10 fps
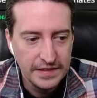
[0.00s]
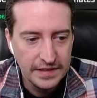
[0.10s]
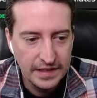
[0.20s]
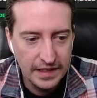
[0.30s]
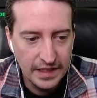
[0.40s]

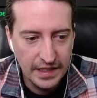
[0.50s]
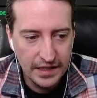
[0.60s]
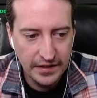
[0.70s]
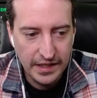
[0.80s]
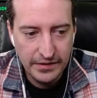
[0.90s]

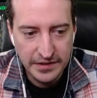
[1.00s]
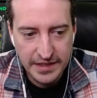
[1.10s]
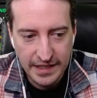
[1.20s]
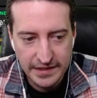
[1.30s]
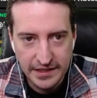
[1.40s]
Okay, who else
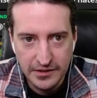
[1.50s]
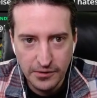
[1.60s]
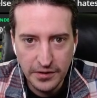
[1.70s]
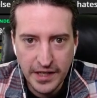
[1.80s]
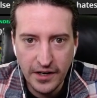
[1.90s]
gained a seat?
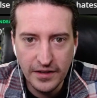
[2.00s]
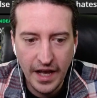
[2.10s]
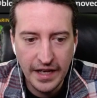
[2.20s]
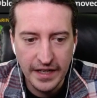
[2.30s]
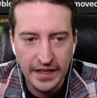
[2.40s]
North
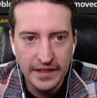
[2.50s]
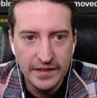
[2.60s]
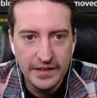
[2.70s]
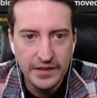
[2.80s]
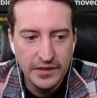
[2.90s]
Carolina.
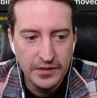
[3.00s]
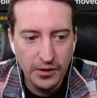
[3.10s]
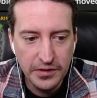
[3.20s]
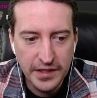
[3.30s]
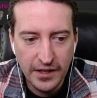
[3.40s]

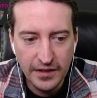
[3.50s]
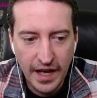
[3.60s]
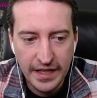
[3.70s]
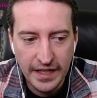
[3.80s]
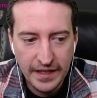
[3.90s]
North
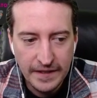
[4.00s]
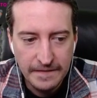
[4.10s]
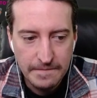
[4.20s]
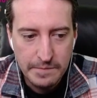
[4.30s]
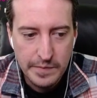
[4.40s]
Carolina
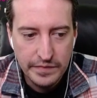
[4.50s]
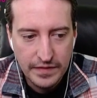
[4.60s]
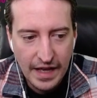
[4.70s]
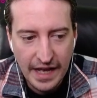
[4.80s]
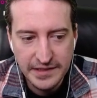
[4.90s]

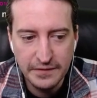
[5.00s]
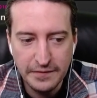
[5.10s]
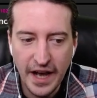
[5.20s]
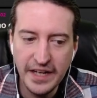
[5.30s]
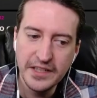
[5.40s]
has
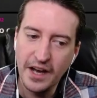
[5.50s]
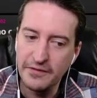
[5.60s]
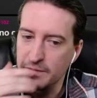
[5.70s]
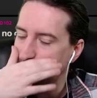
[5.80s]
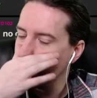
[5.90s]
divided
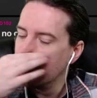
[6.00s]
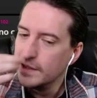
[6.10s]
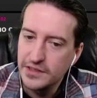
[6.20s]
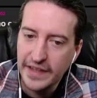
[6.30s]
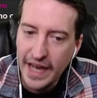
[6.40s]
government.
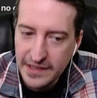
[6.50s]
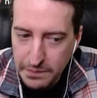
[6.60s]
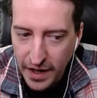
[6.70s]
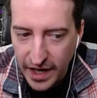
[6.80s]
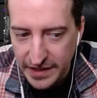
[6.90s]
So that's
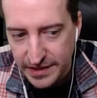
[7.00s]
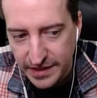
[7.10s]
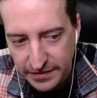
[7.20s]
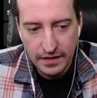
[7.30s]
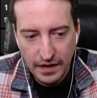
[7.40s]
positive.